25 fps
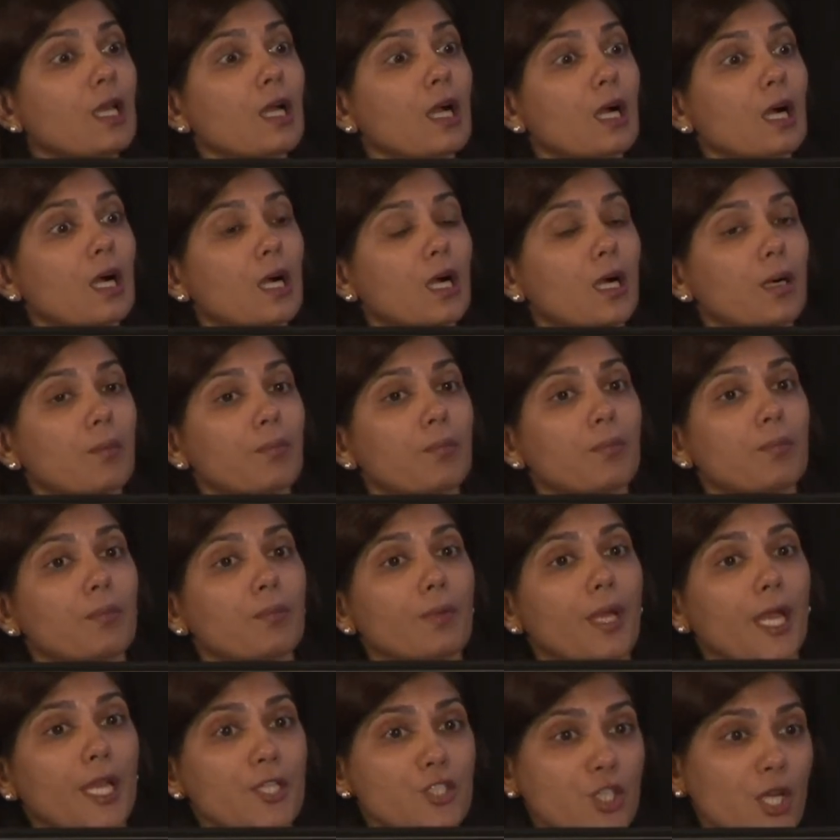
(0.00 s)

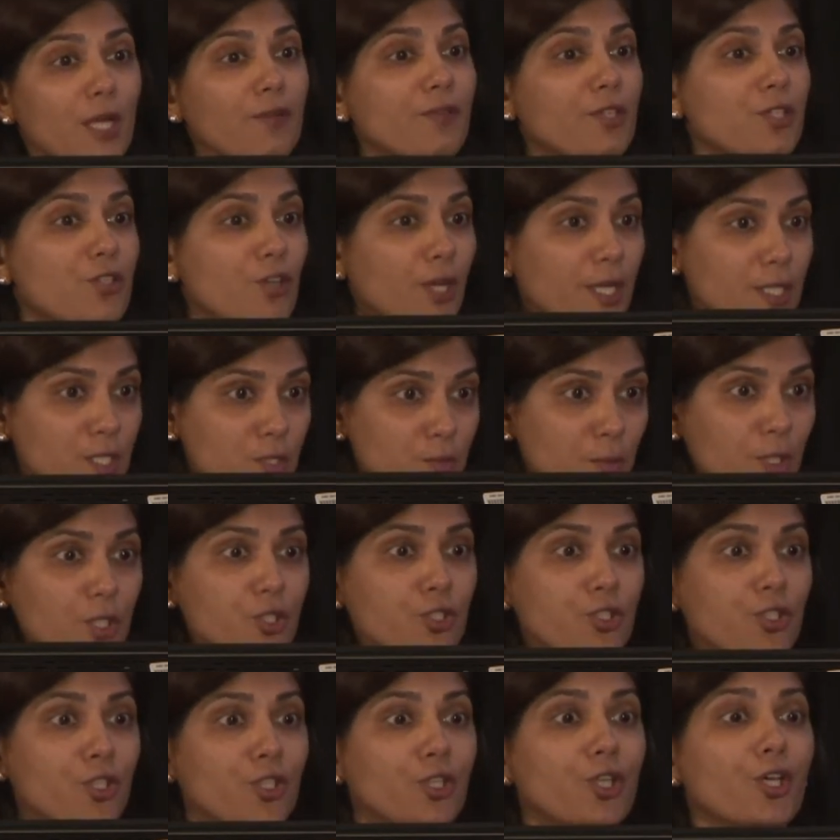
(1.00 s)
HIV
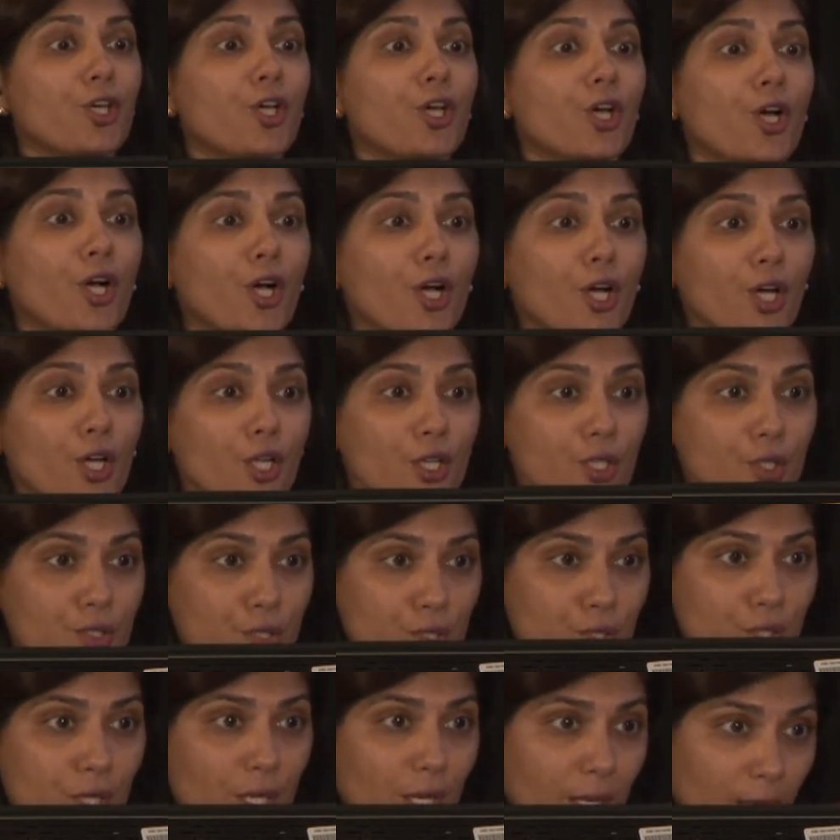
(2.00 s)
transmission
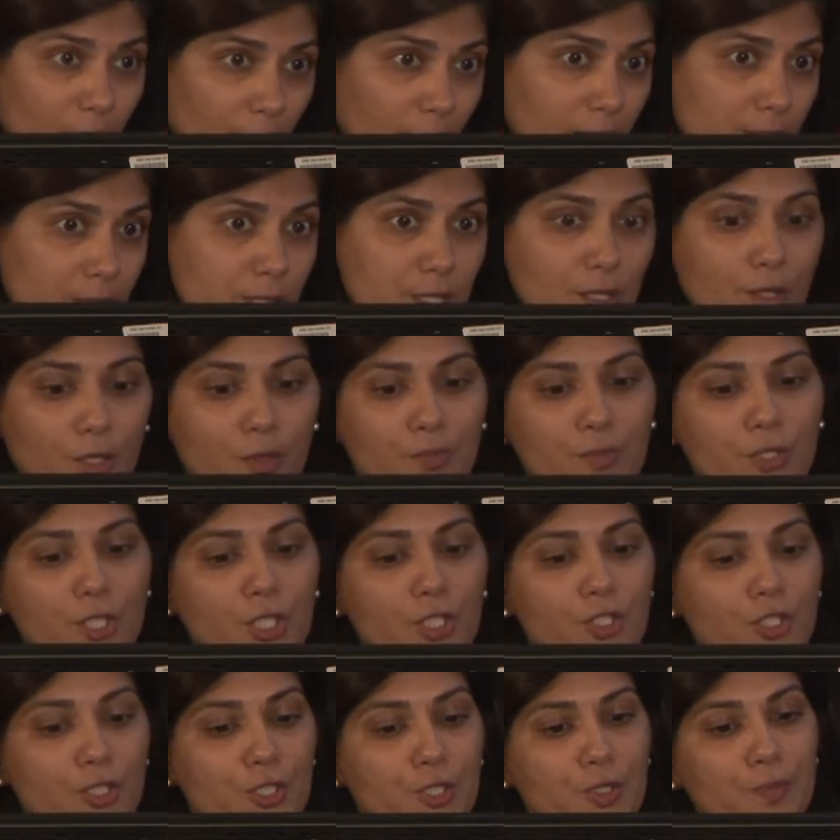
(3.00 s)
and
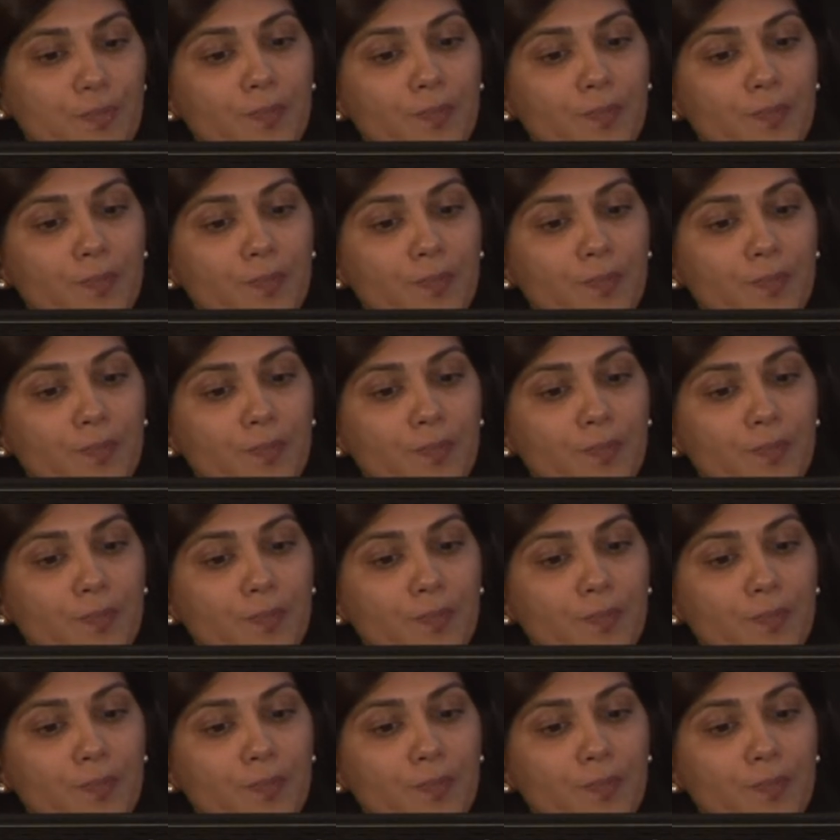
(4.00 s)
circumcisions.